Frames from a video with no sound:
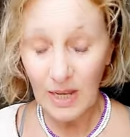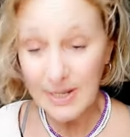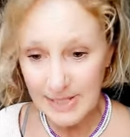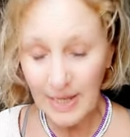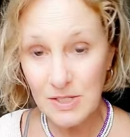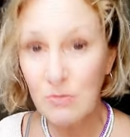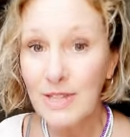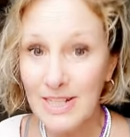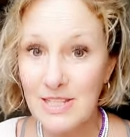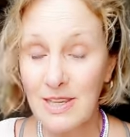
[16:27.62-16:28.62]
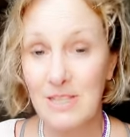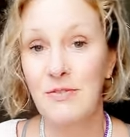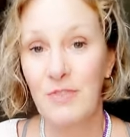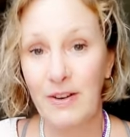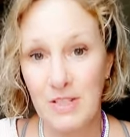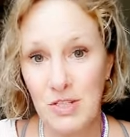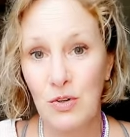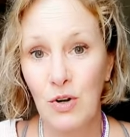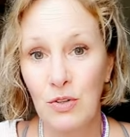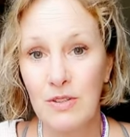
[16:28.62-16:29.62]
it has a really, it's very
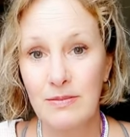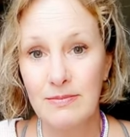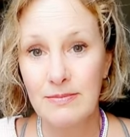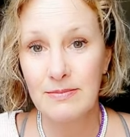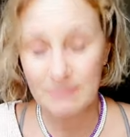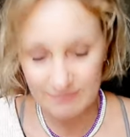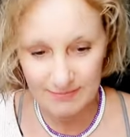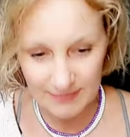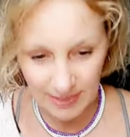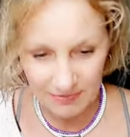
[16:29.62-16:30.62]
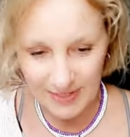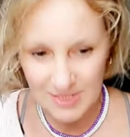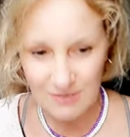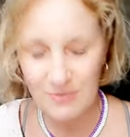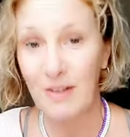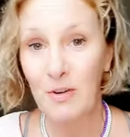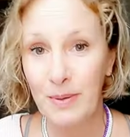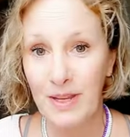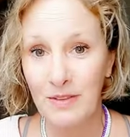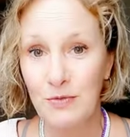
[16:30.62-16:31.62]
strong, effective
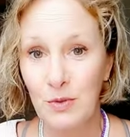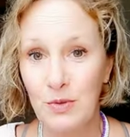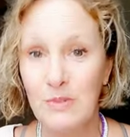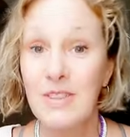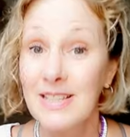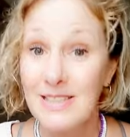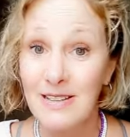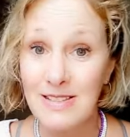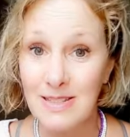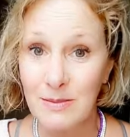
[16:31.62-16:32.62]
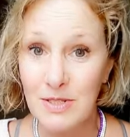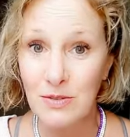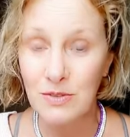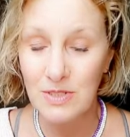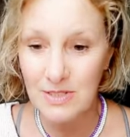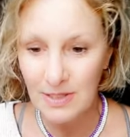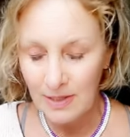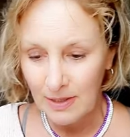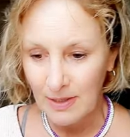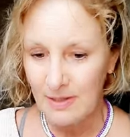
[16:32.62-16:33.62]
therapy for things like sleep disorders.
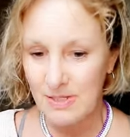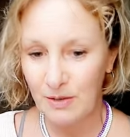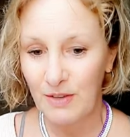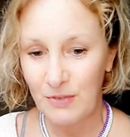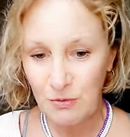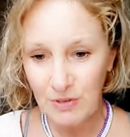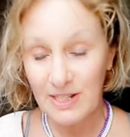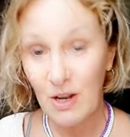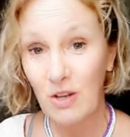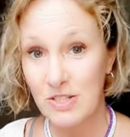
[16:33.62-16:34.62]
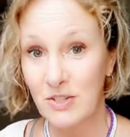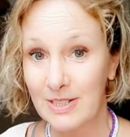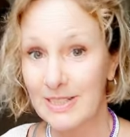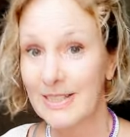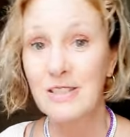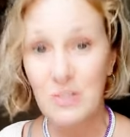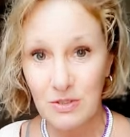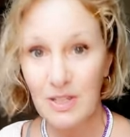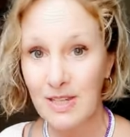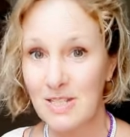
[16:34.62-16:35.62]
So if you really are struggling,
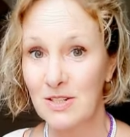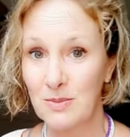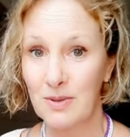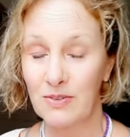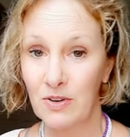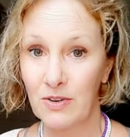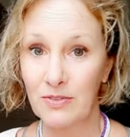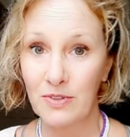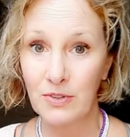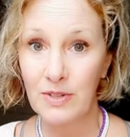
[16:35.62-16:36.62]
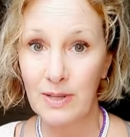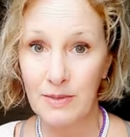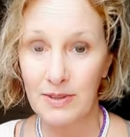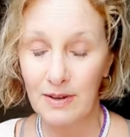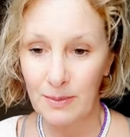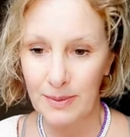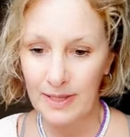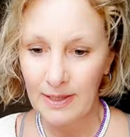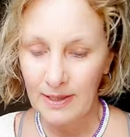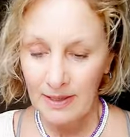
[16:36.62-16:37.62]
do get in touch with me for hypnotherapy.